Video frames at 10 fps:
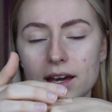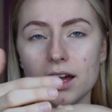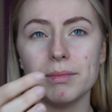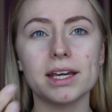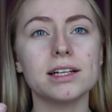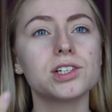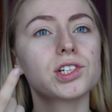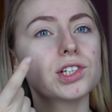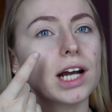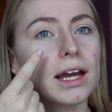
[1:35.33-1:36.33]
and making
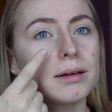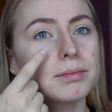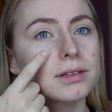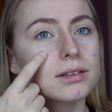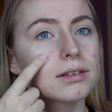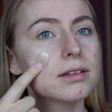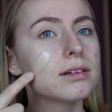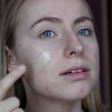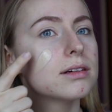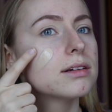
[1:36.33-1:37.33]
stripes
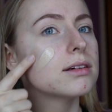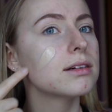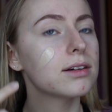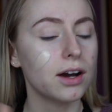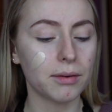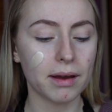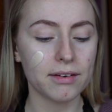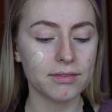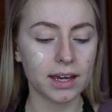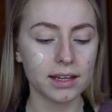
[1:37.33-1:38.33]
on
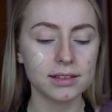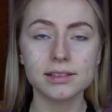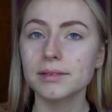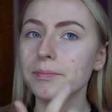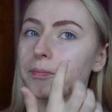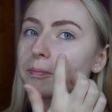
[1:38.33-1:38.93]
my face.